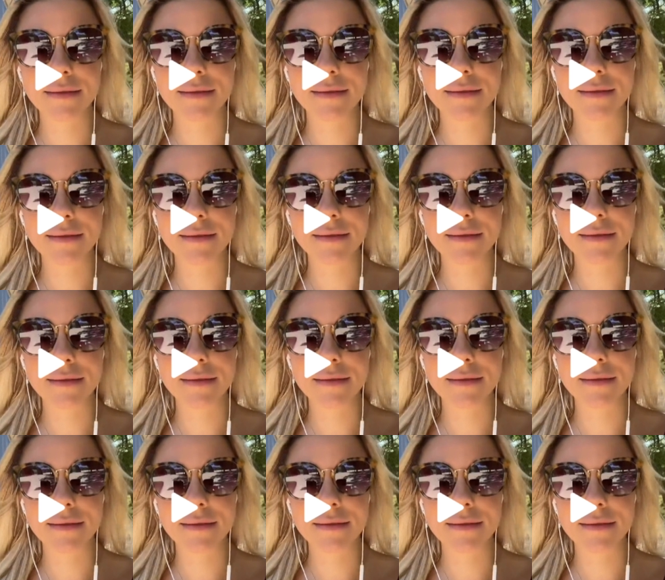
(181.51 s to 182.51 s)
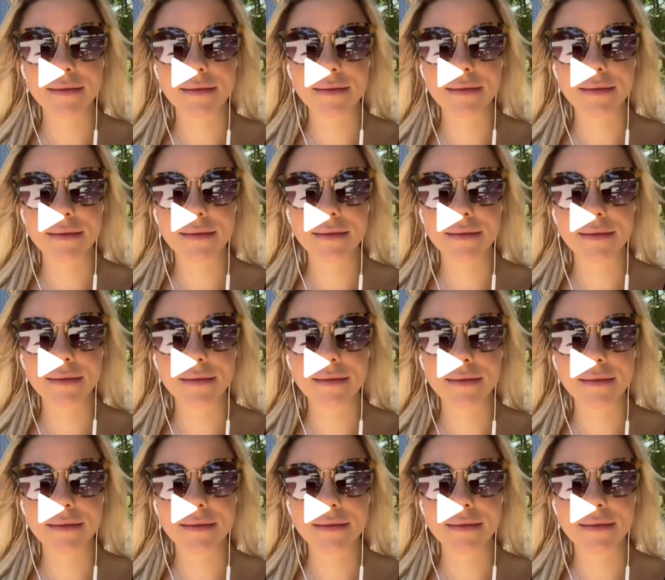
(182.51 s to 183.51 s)

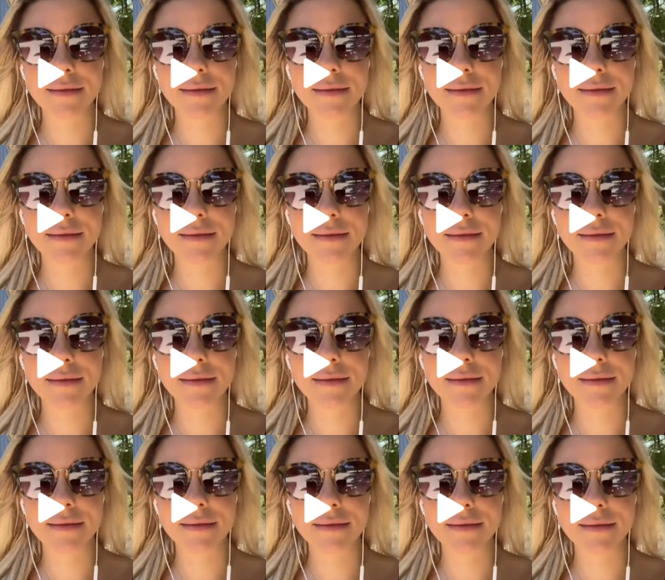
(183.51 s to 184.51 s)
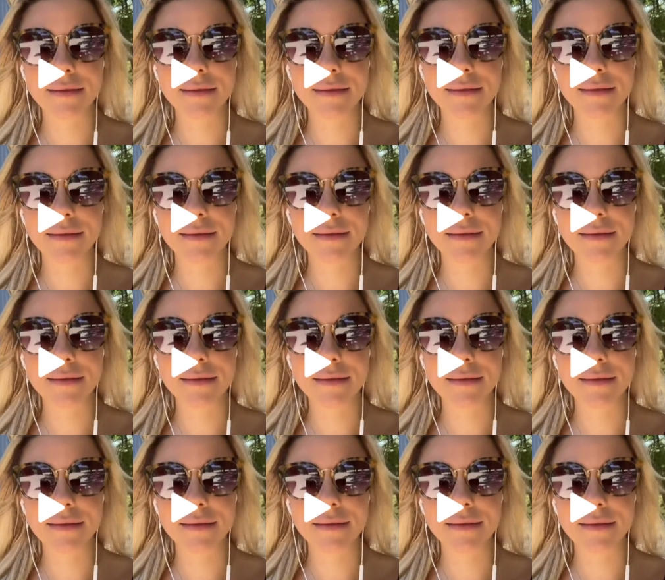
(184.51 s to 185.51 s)

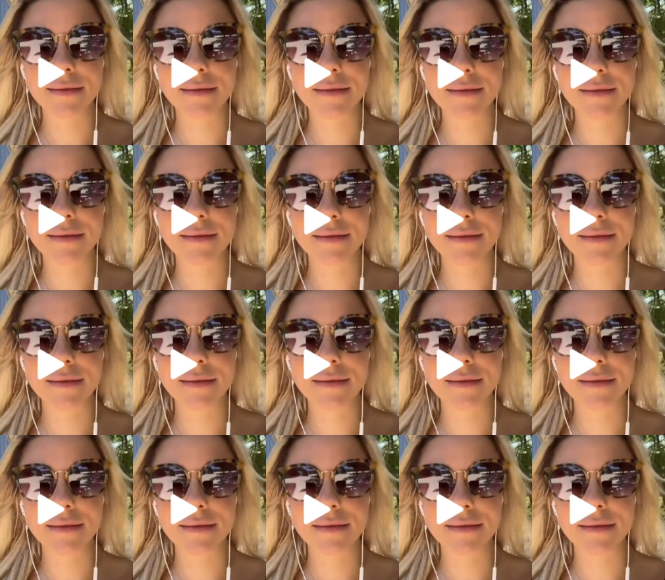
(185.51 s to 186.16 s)
This person isn't speaking.